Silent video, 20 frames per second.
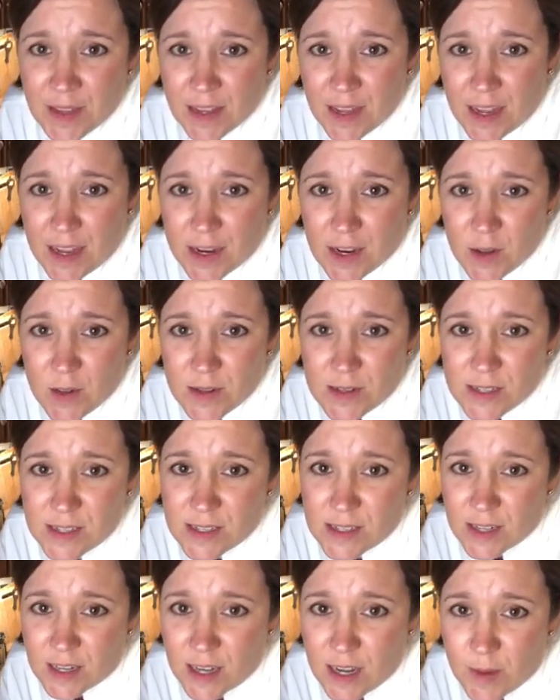I know this
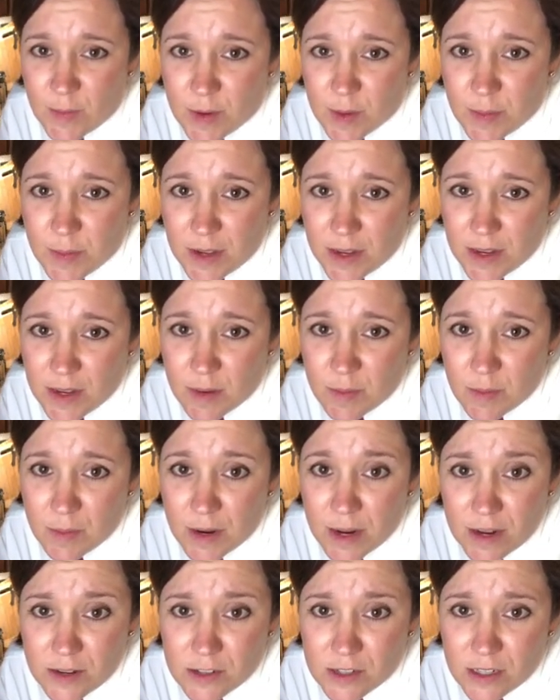isn't a common opinion, but
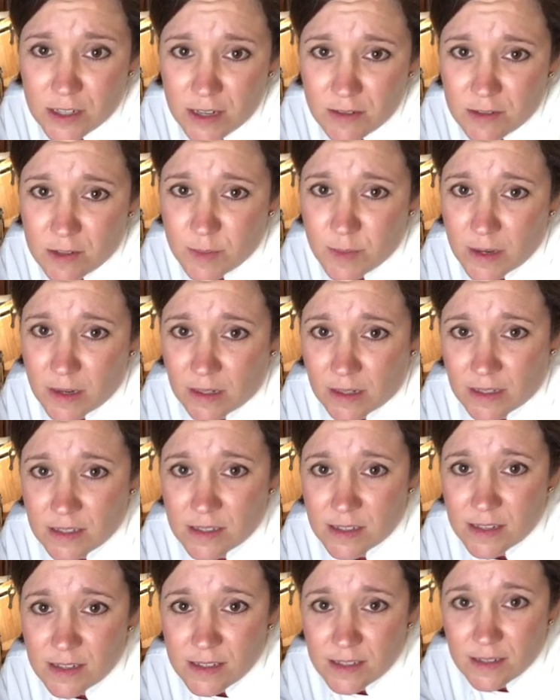I actually love asparagus.
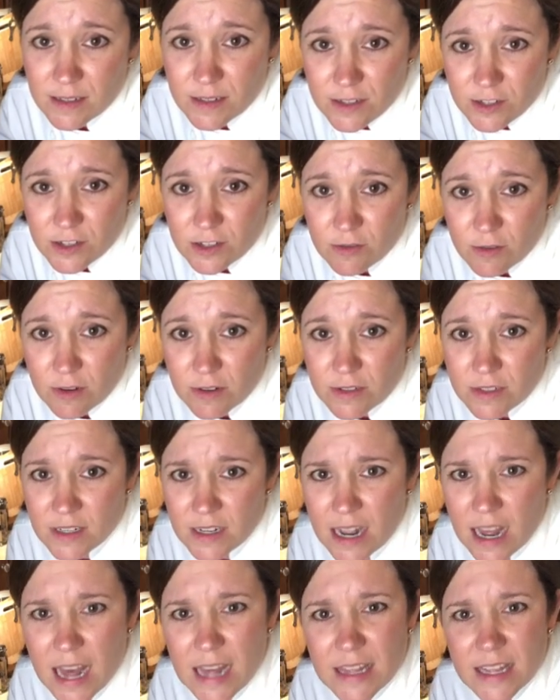It's delicious roasted.
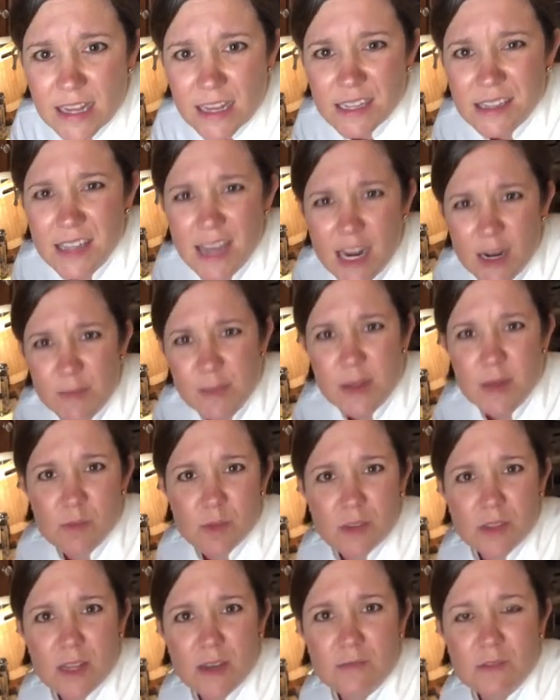I think a lot of people
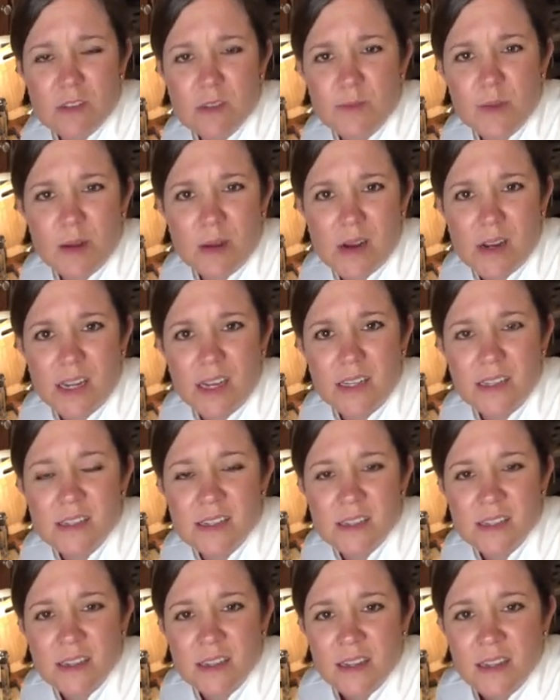love
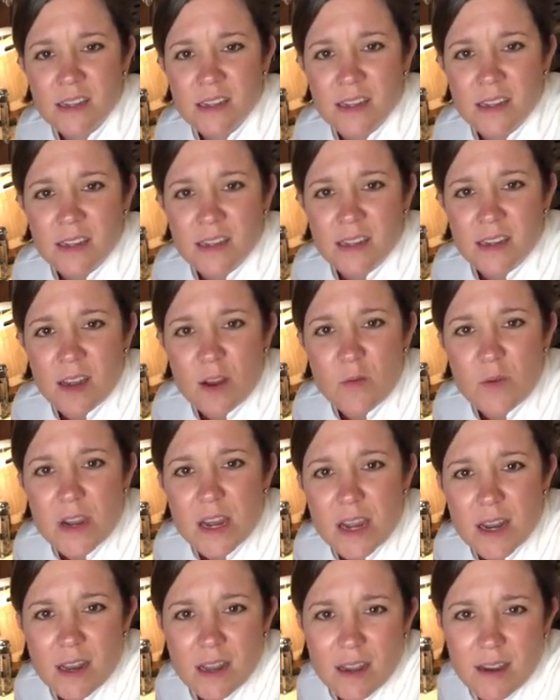asparagus. Have we
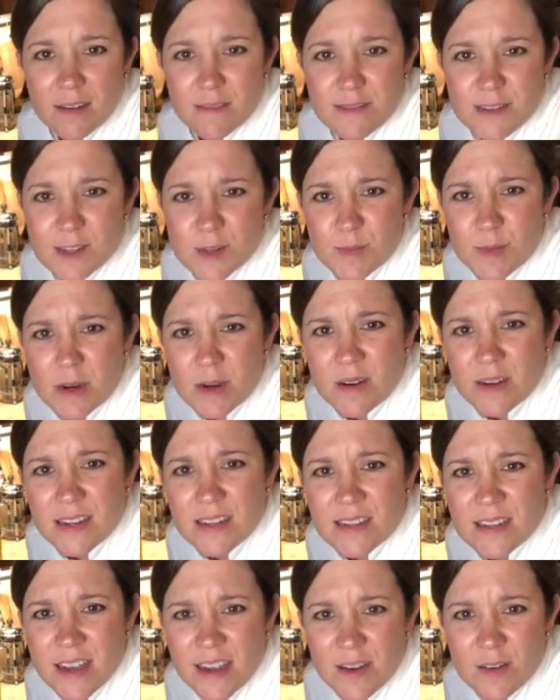got a lot of
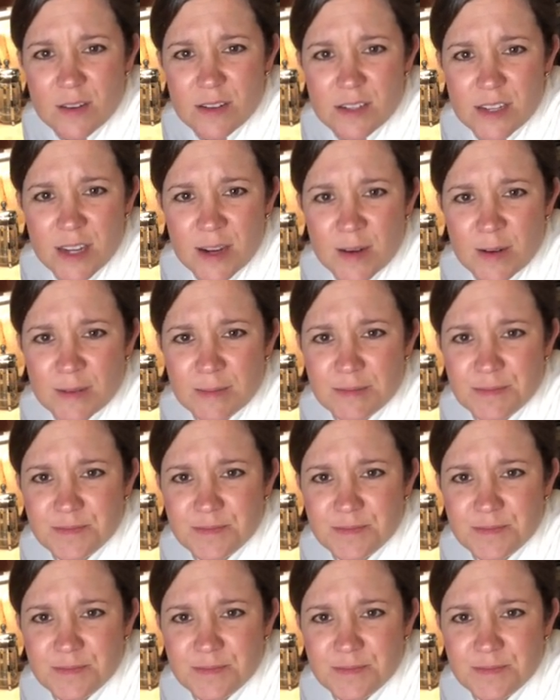asparagus haters here?